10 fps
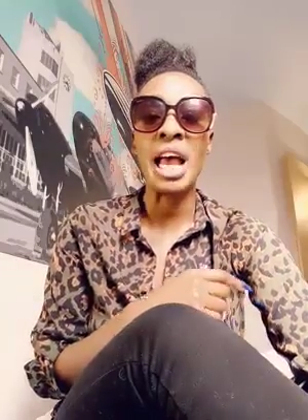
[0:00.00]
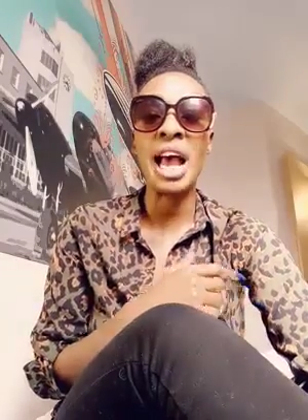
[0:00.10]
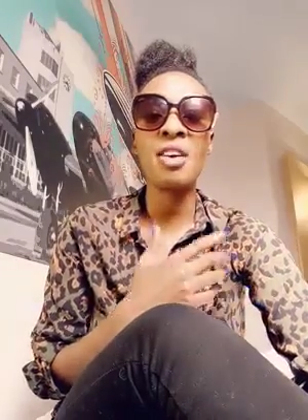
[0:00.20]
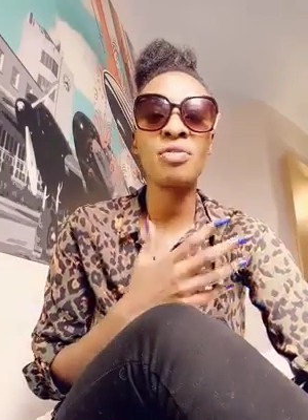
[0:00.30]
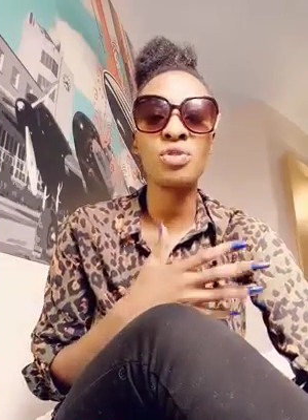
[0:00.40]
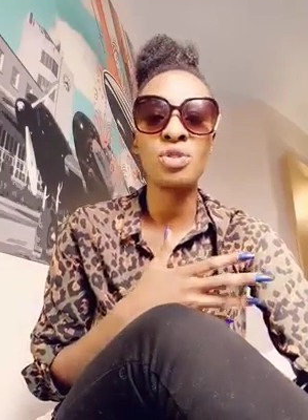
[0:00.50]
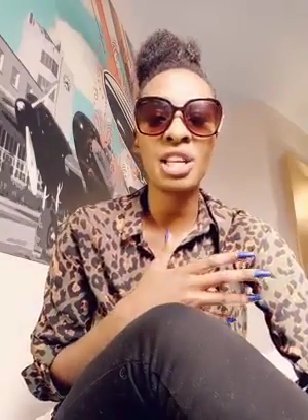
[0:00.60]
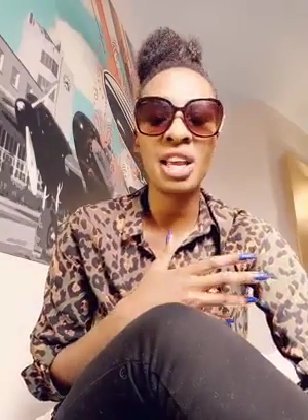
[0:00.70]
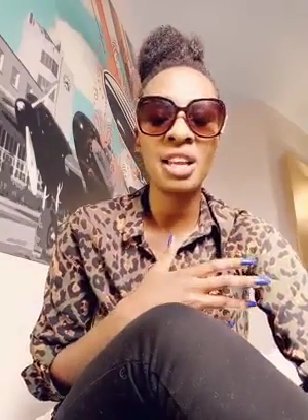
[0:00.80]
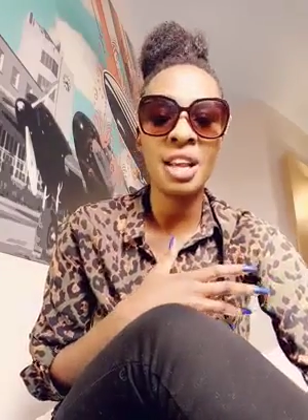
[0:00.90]
have to
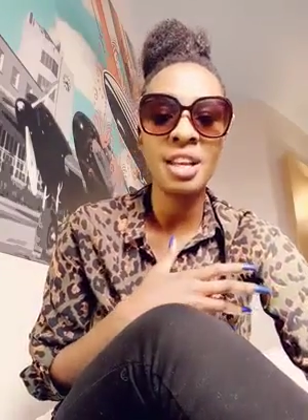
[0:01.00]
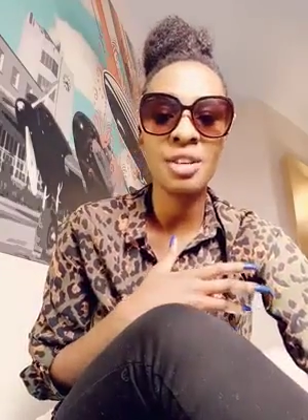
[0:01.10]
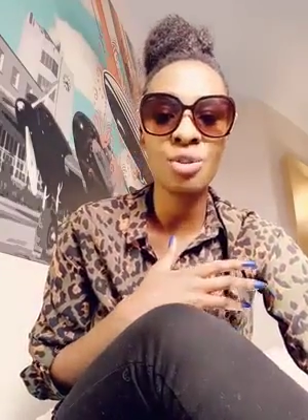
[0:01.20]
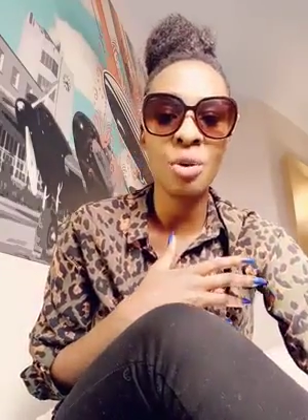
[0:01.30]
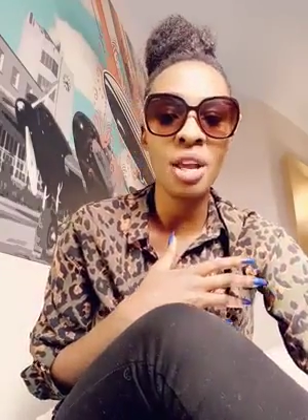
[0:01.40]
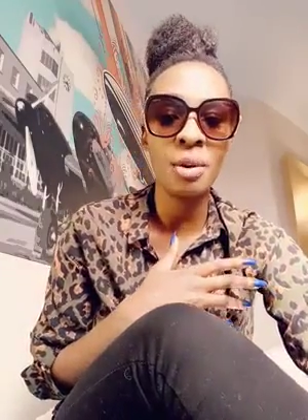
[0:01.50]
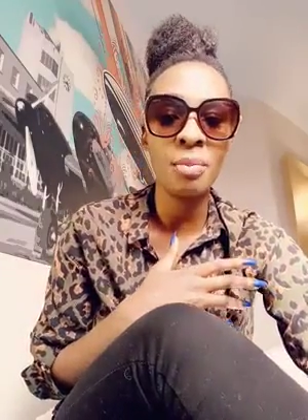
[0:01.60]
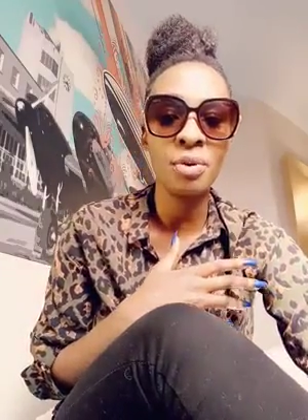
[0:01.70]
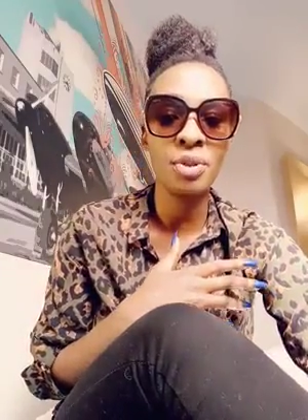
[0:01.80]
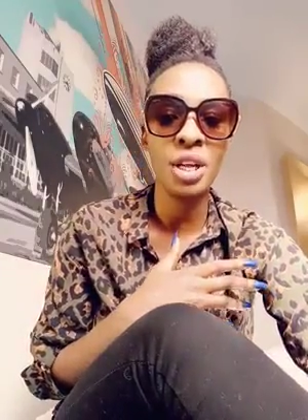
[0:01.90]
sign to
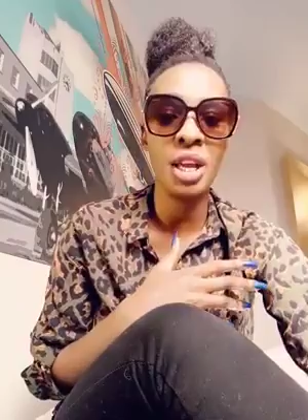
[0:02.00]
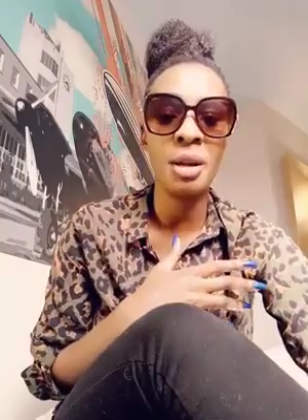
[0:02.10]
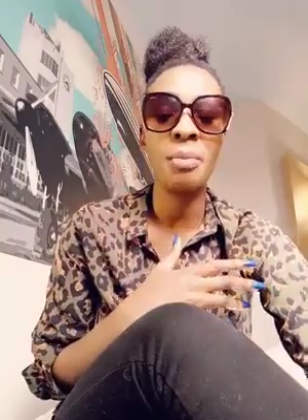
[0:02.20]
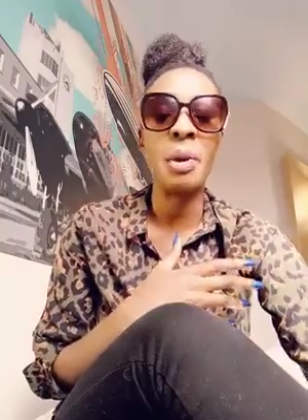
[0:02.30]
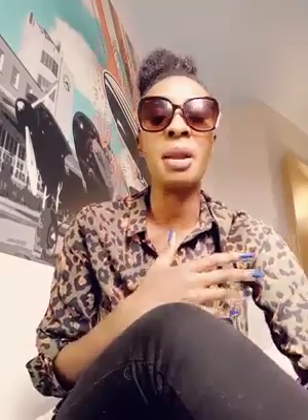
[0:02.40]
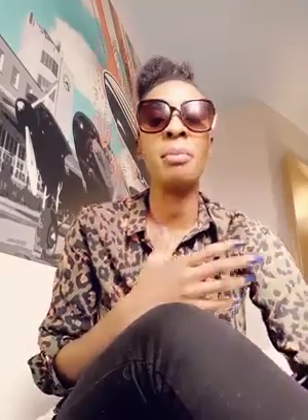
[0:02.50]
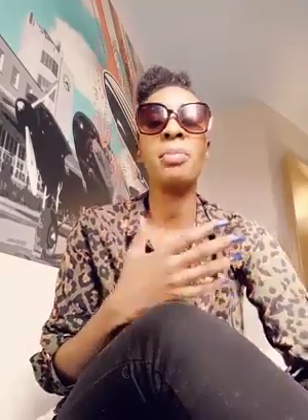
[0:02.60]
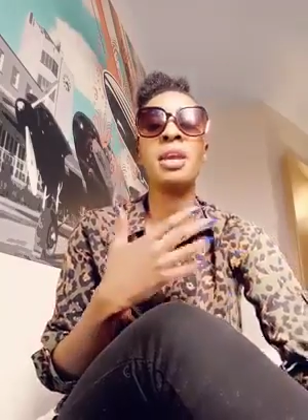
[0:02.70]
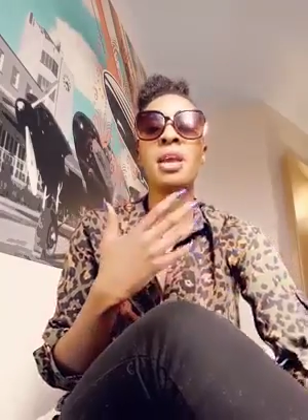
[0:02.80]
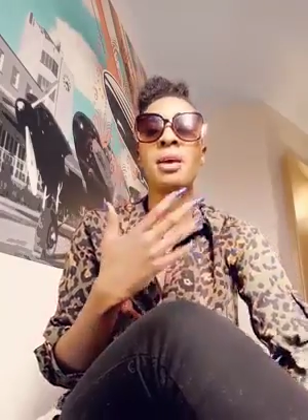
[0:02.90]
anybody and
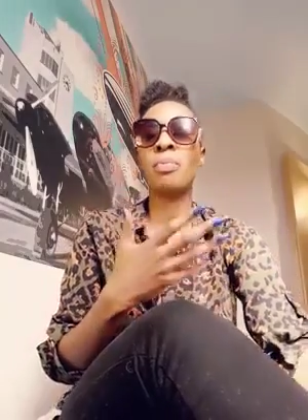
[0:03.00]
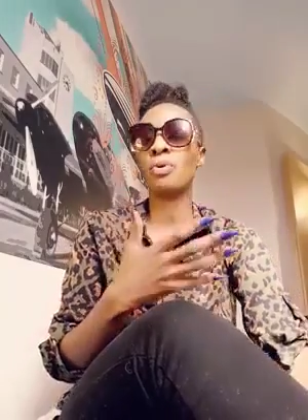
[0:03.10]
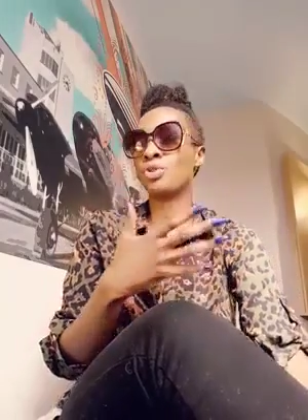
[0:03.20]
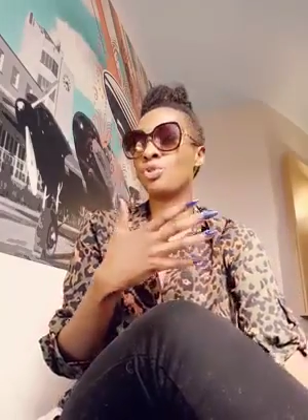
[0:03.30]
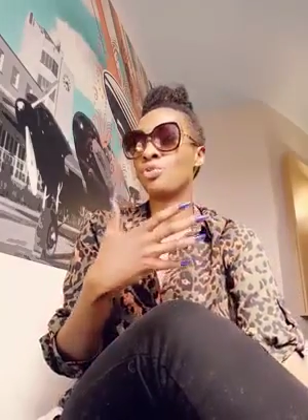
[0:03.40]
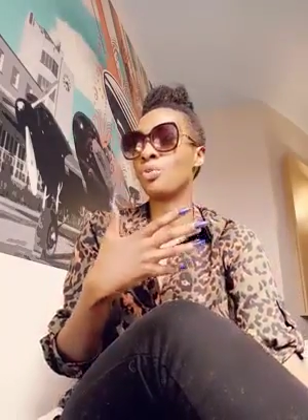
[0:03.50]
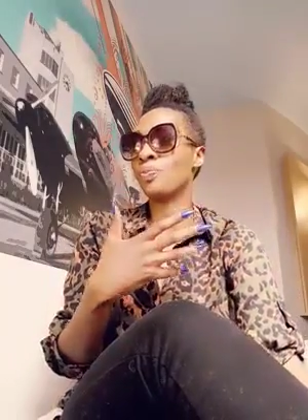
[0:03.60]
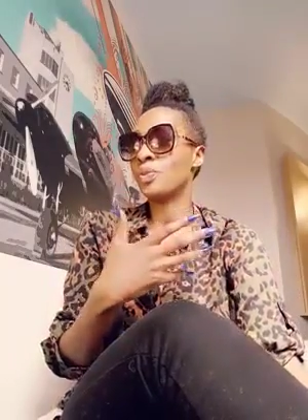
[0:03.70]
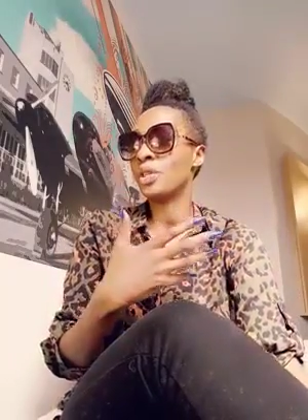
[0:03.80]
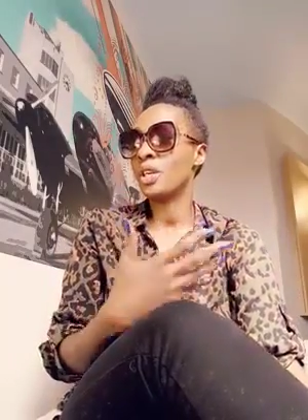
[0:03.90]
be able
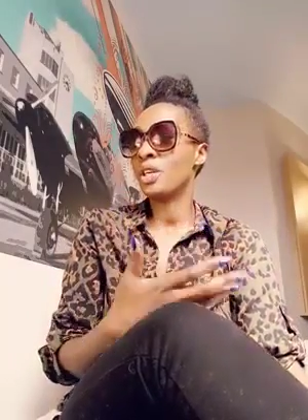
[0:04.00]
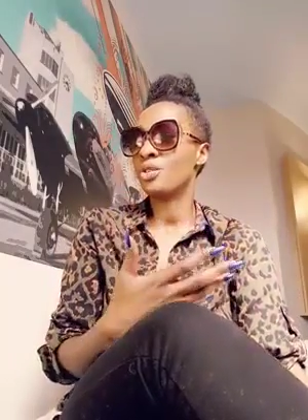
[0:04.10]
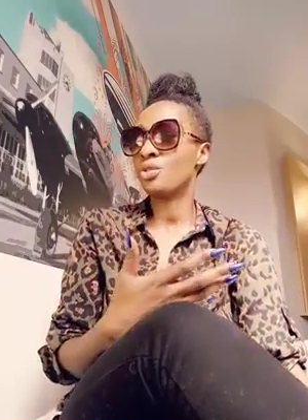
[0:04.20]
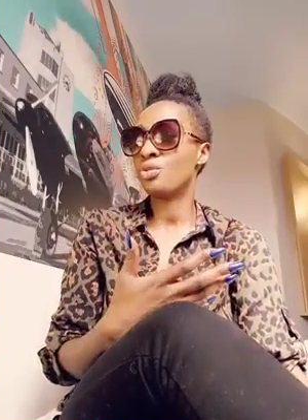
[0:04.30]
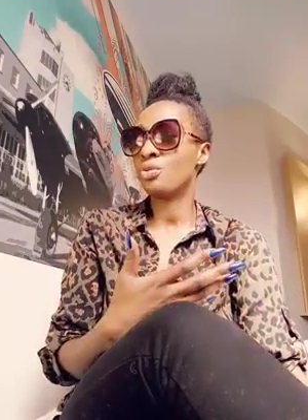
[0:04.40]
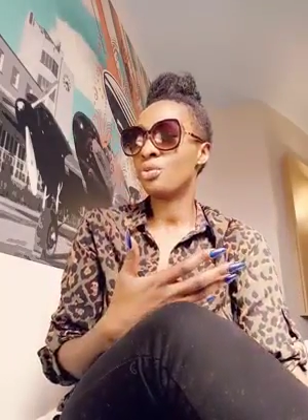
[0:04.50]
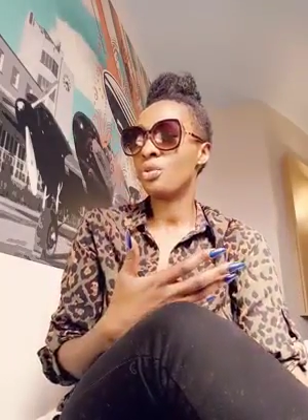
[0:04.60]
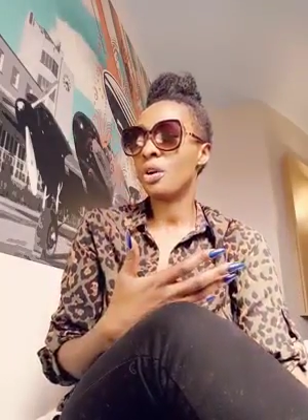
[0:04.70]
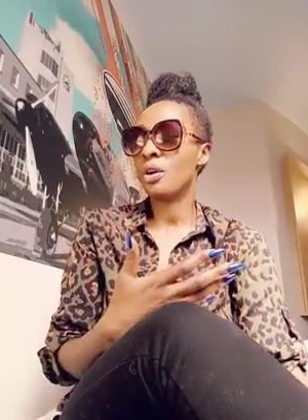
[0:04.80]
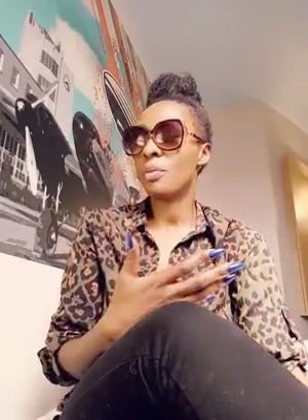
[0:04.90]

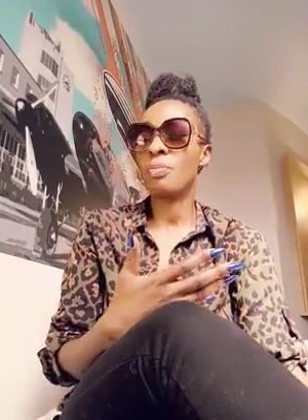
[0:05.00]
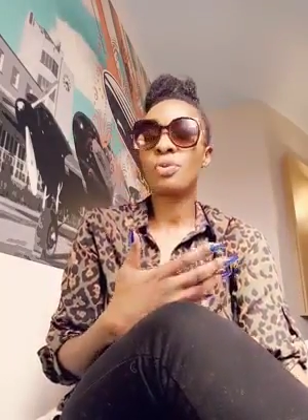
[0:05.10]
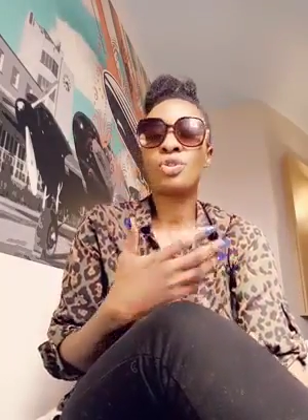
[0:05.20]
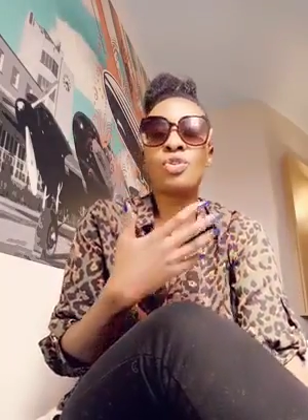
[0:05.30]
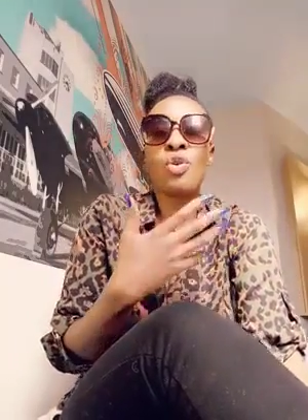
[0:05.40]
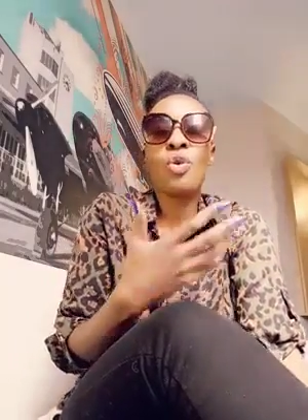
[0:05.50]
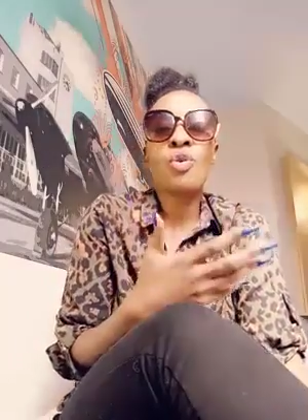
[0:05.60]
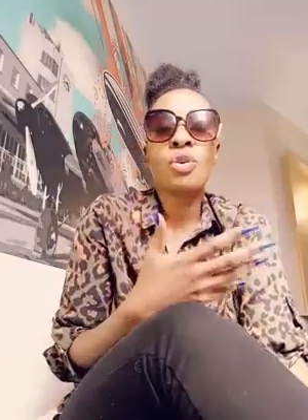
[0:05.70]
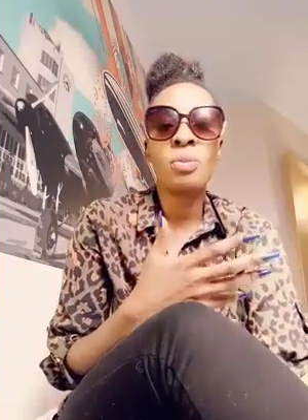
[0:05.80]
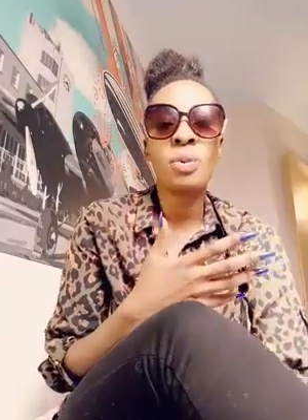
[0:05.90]
to put your
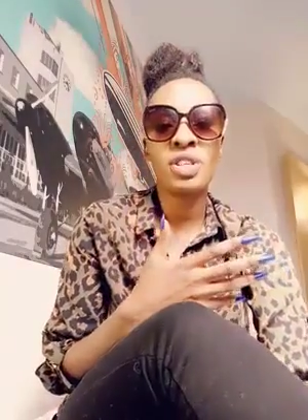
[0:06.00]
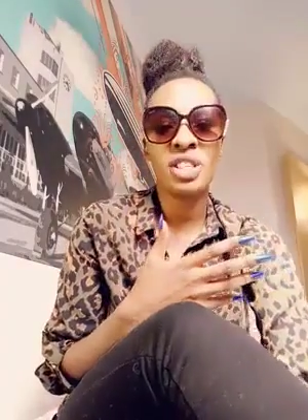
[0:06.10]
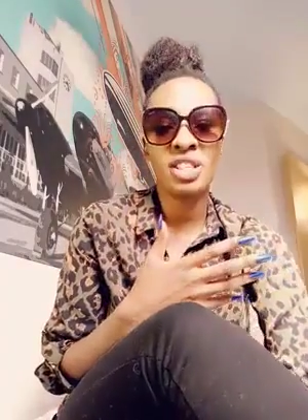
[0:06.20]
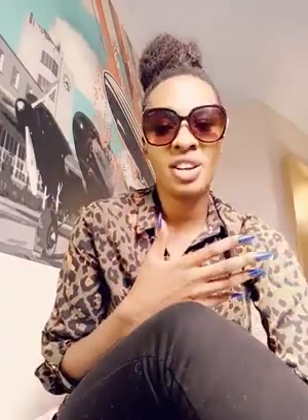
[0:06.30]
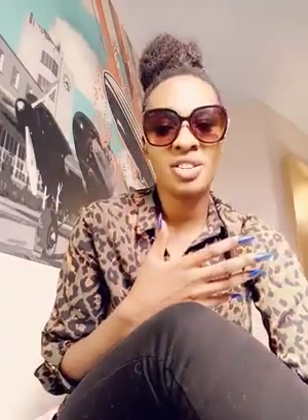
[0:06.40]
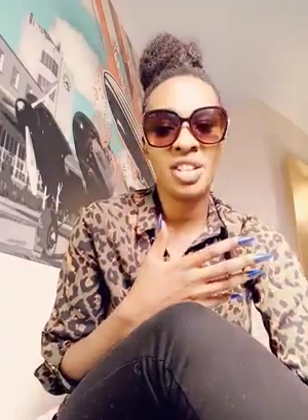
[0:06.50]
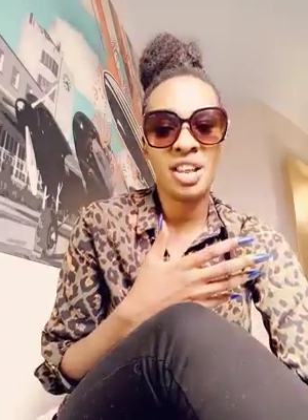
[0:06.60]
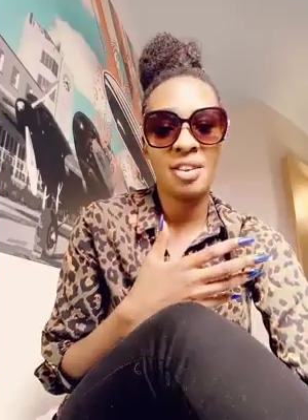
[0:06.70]
own message out there.